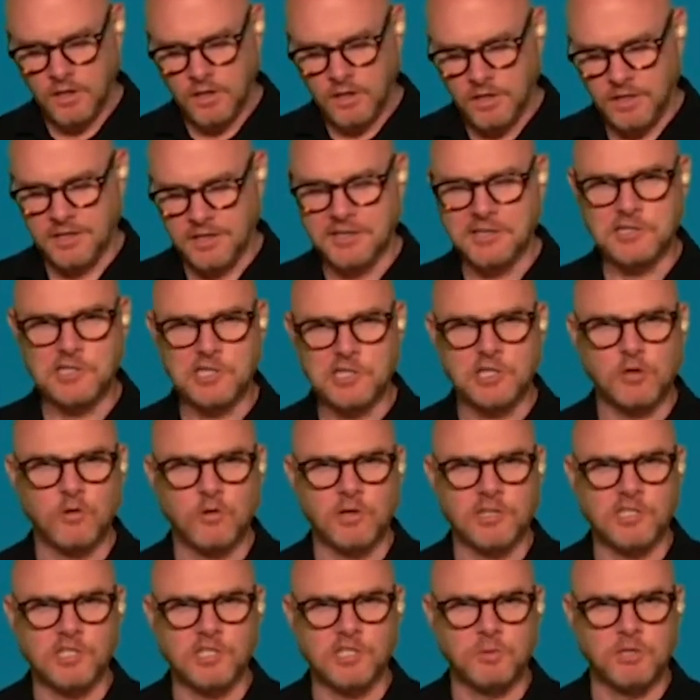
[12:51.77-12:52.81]
is
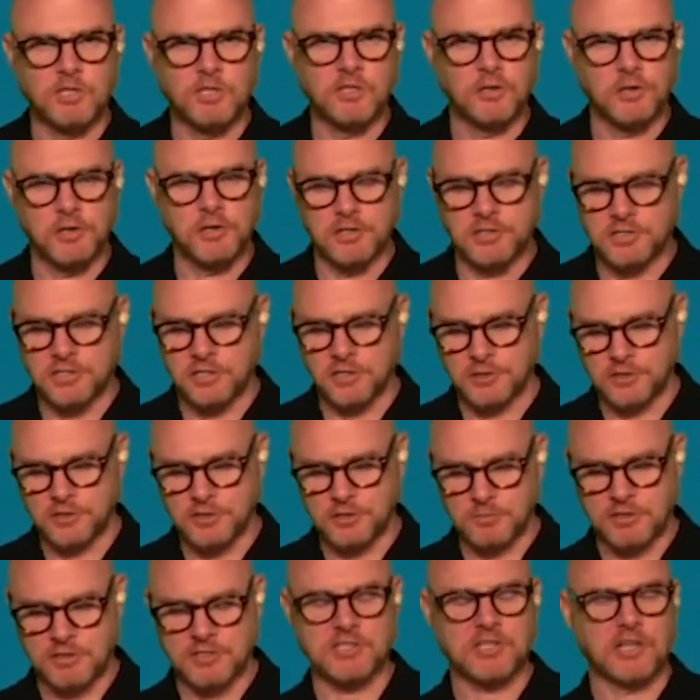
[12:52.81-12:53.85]
Twitch, because there's
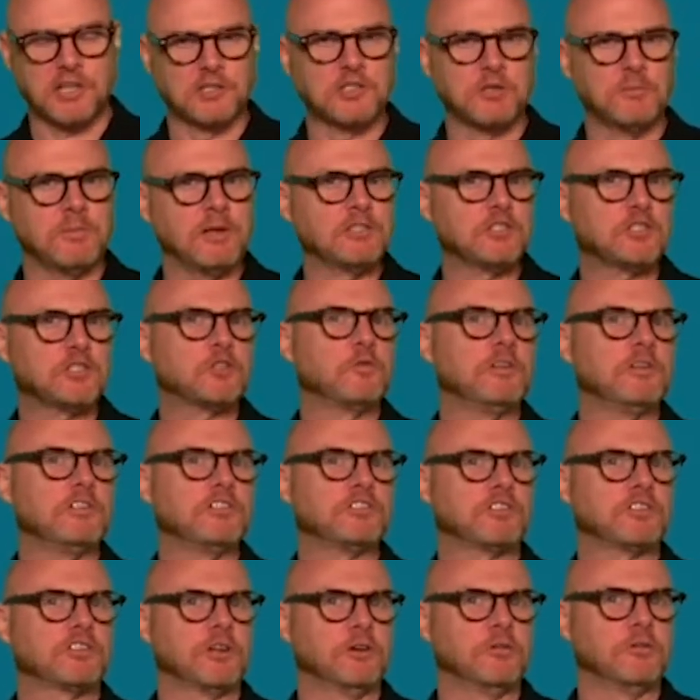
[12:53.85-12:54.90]
been discussion about
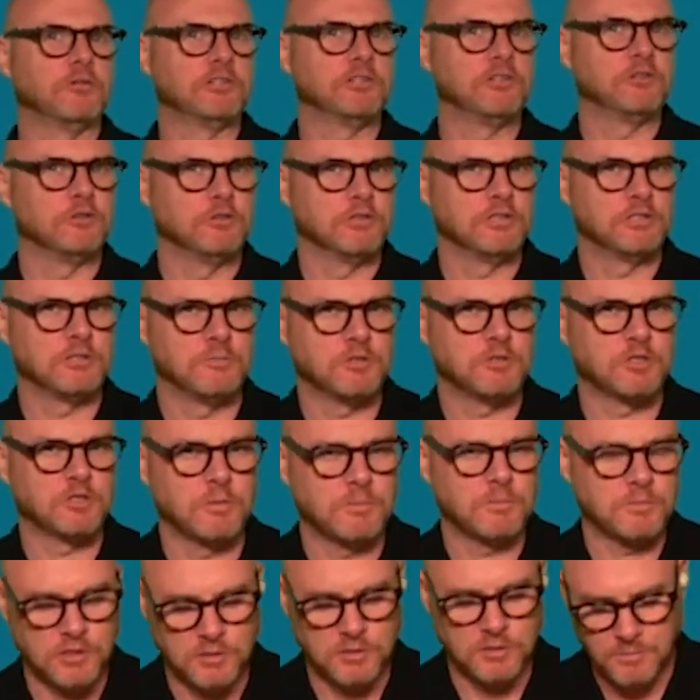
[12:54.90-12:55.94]
Twitch going to a
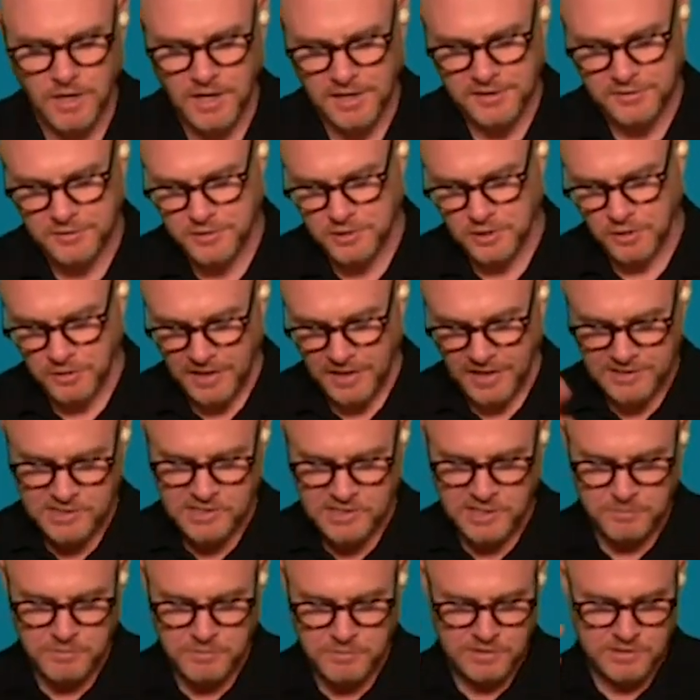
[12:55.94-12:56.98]
subscription model. So that's
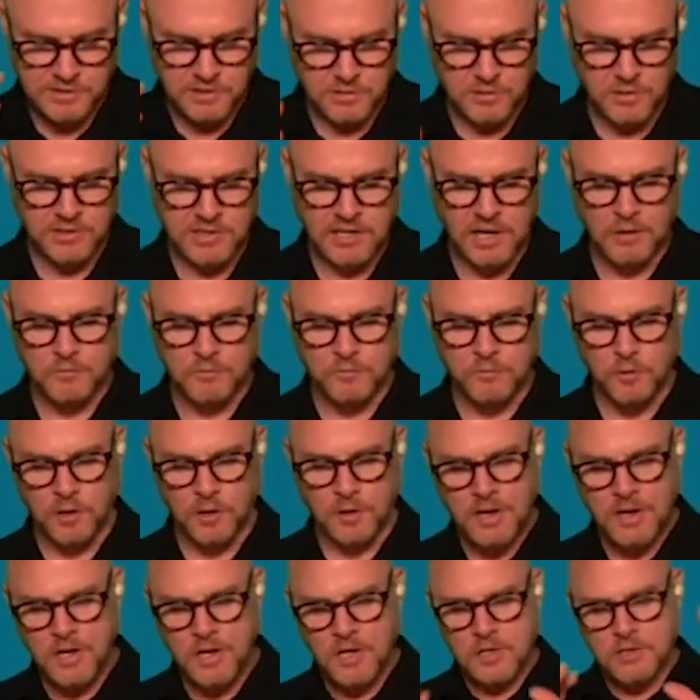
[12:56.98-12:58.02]
something to look out for.
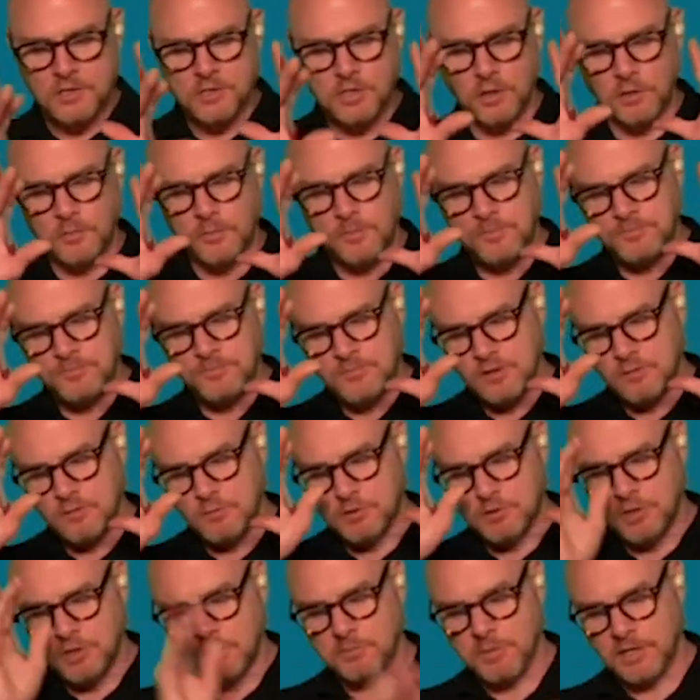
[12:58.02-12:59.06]
So
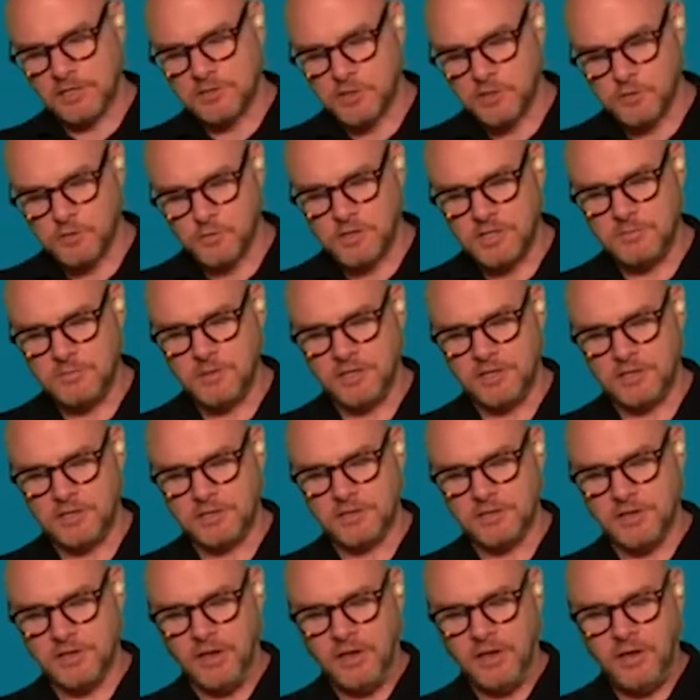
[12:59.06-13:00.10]
we're talking about
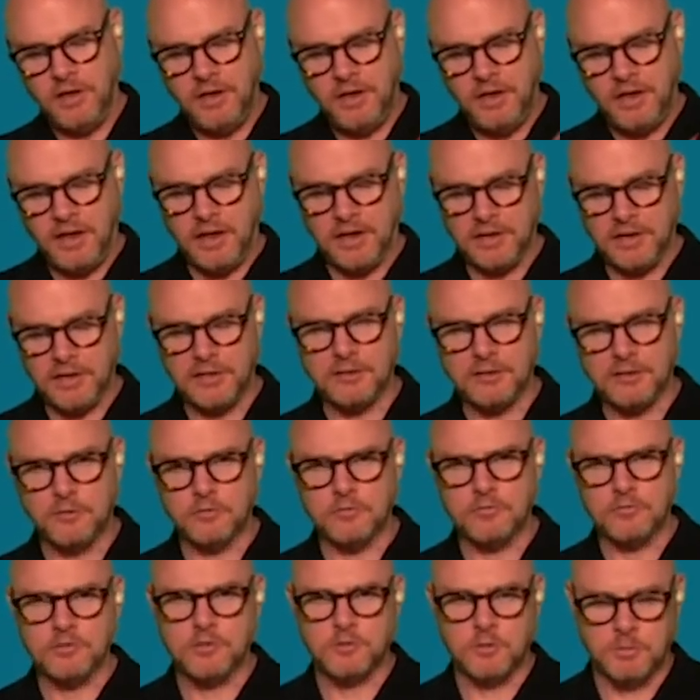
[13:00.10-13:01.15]
streaming,
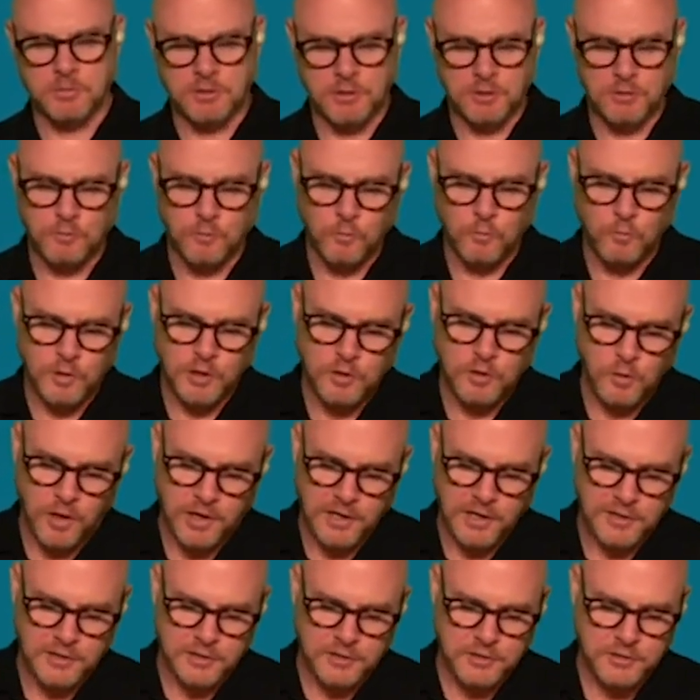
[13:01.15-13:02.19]
and streaming
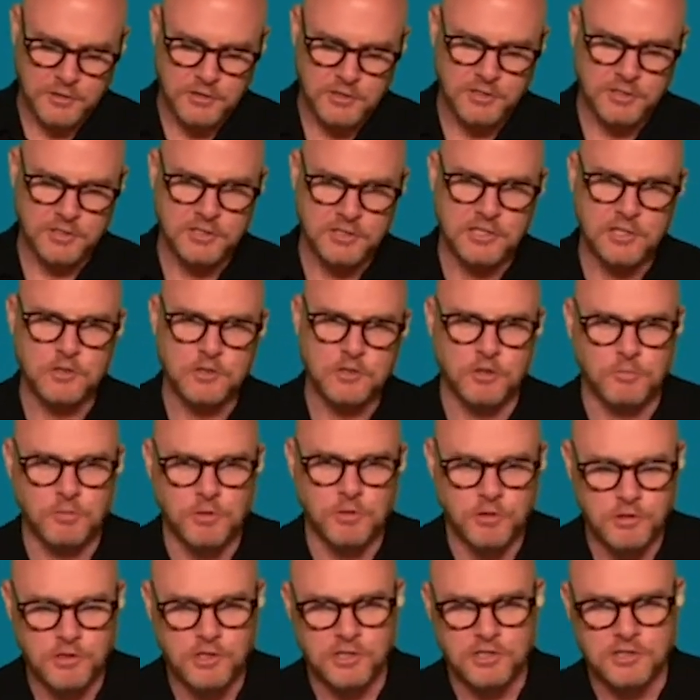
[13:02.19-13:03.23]
requires
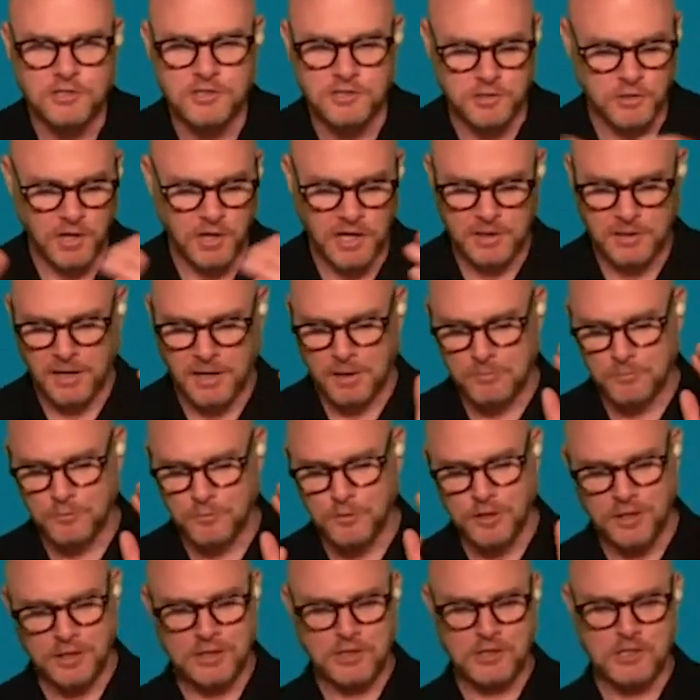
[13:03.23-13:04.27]
distribution. So I'm
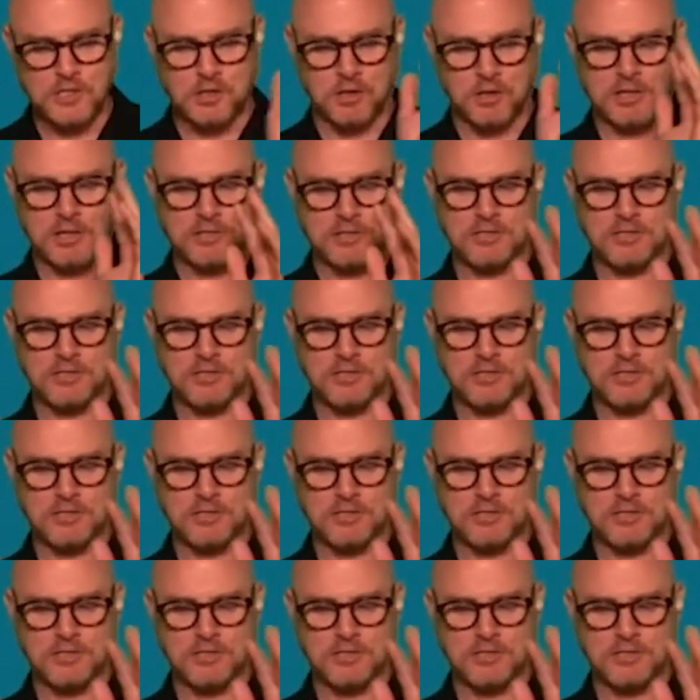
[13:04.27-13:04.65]
really trying